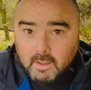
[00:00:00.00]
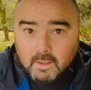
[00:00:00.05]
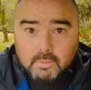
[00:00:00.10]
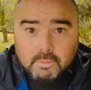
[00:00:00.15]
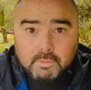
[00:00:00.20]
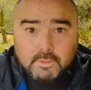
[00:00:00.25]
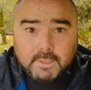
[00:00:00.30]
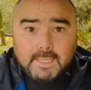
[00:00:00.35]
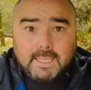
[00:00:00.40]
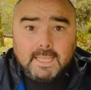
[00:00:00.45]

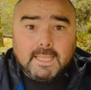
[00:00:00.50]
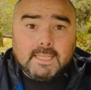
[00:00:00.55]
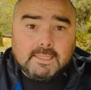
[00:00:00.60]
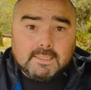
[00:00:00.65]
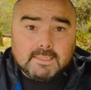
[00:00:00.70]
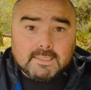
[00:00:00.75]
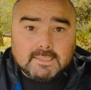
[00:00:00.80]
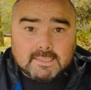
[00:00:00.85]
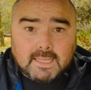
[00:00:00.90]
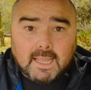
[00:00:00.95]
the
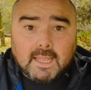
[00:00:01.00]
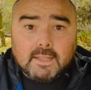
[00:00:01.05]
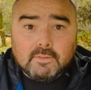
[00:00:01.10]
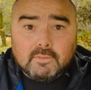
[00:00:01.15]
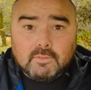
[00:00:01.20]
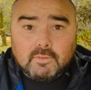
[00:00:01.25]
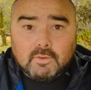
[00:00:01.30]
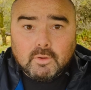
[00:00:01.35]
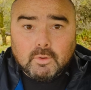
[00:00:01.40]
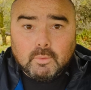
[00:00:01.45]
key is
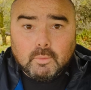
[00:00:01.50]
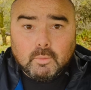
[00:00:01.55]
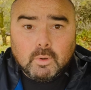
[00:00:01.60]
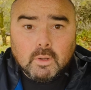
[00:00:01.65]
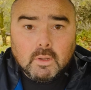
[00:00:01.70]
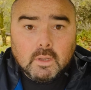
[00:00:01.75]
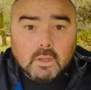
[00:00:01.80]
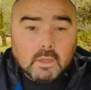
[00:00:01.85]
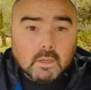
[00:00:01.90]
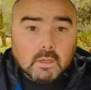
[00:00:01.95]
getting to
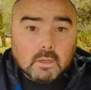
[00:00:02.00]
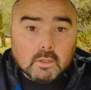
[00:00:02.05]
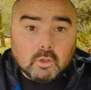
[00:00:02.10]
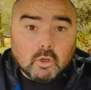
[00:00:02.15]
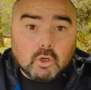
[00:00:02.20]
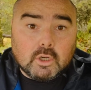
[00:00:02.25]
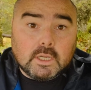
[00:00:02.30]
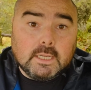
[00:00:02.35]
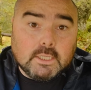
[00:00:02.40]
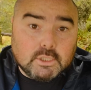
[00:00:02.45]
a
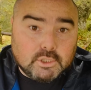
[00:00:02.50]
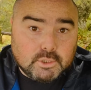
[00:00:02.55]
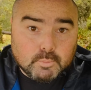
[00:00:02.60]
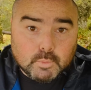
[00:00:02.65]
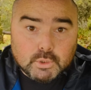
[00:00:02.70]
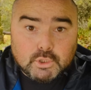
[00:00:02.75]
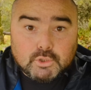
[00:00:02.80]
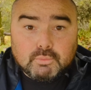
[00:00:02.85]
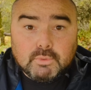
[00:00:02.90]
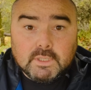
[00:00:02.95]

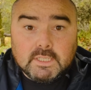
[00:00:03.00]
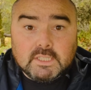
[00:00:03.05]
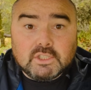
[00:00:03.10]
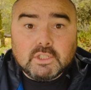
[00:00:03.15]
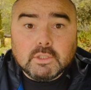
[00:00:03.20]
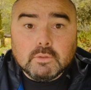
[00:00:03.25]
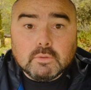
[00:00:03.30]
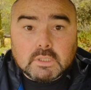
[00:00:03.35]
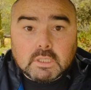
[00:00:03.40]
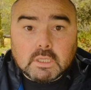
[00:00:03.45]
location which really
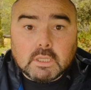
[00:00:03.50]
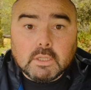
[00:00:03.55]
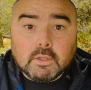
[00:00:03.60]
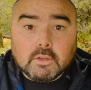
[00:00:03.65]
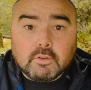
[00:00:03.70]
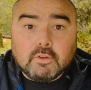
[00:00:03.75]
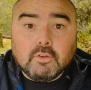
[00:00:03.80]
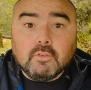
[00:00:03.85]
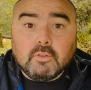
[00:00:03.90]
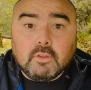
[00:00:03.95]
suits the
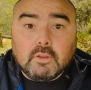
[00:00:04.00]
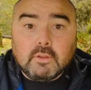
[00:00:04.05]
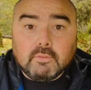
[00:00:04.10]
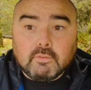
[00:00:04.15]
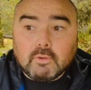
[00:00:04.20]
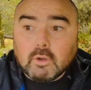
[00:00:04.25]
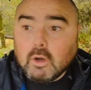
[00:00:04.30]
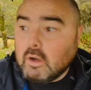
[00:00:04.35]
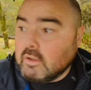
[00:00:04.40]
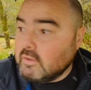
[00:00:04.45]
conditions that
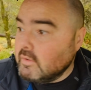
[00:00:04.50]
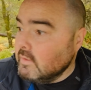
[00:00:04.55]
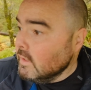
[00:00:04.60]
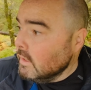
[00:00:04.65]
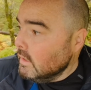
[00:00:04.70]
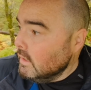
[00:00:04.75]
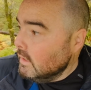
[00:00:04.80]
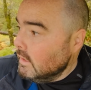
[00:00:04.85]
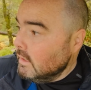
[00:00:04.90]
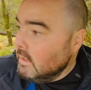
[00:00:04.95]
you've got.
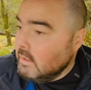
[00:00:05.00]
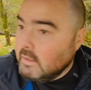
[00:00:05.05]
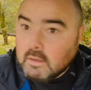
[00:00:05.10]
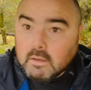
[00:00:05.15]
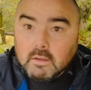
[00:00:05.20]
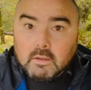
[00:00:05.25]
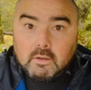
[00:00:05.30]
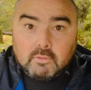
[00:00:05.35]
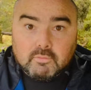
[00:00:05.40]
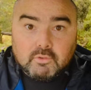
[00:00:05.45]

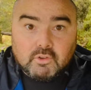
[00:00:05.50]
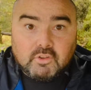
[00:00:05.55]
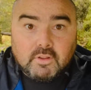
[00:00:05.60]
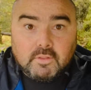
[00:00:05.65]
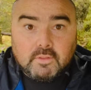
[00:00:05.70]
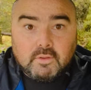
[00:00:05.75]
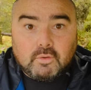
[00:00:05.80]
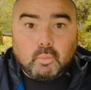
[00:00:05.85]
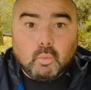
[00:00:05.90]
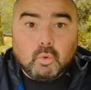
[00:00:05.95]
And
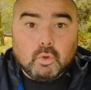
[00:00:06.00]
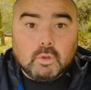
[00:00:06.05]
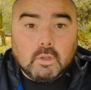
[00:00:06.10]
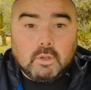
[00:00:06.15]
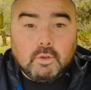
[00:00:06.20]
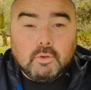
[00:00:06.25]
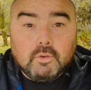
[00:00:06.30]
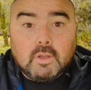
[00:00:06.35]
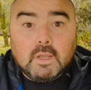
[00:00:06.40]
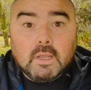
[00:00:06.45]
obviously this
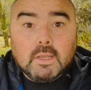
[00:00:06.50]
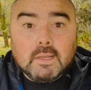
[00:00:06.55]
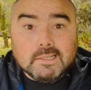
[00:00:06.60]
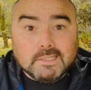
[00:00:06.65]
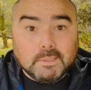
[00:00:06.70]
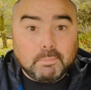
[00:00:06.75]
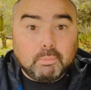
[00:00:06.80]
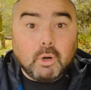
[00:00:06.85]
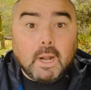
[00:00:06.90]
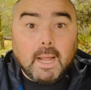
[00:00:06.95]
woodland
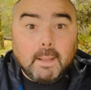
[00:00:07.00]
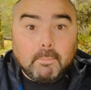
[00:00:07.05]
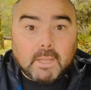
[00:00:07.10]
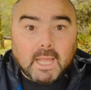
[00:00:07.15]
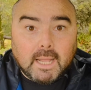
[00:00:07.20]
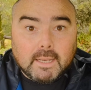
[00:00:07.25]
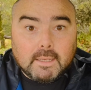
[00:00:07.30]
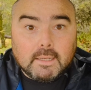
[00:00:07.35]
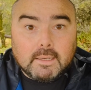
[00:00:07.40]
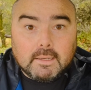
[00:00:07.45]
is a prime
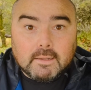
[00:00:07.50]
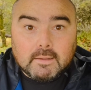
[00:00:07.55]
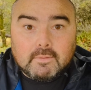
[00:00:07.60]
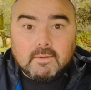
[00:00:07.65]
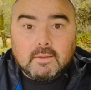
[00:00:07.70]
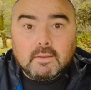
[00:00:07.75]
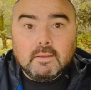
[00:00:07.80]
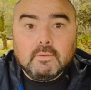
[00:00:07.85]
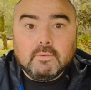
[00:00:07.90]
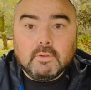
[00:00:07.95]

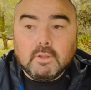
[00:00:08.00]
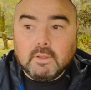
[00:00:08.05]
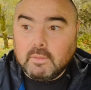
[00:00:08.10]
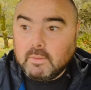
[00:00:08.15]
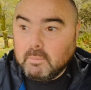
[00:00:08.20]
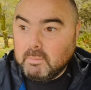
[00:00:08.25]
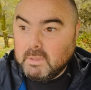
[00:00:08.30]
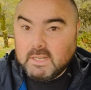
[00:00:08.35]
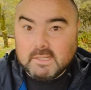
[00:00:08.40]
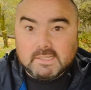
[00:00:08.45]
candidate at
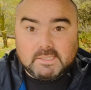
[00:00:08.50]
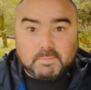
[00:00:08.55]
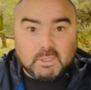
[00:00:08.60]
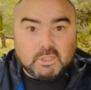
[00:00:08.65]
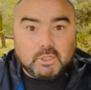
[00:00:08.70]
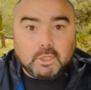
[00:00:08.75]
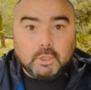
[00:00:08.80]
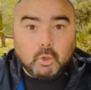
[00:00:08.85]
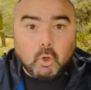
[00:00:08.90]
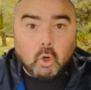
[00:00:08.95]
the minute,
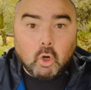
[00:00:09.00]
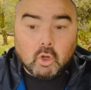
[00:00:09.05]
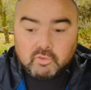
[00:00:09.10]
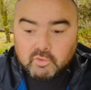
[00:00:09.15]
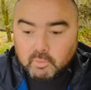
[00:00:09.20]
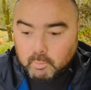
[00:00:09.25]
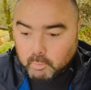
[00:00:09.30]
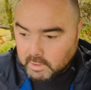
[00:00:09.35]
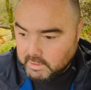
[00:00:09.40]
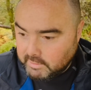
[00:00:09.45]
especially in
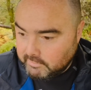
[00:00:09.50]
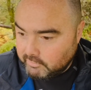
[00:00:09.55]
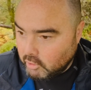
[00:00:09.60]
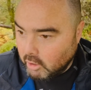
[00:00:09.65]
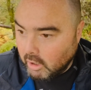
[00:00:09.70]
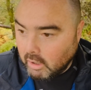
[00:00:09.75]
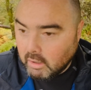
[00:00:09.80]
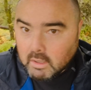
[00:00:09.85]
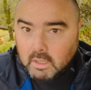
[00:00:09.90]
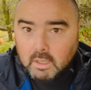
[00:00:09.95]
autumn when you've
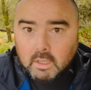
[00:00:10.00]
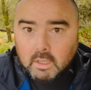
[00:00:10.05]
got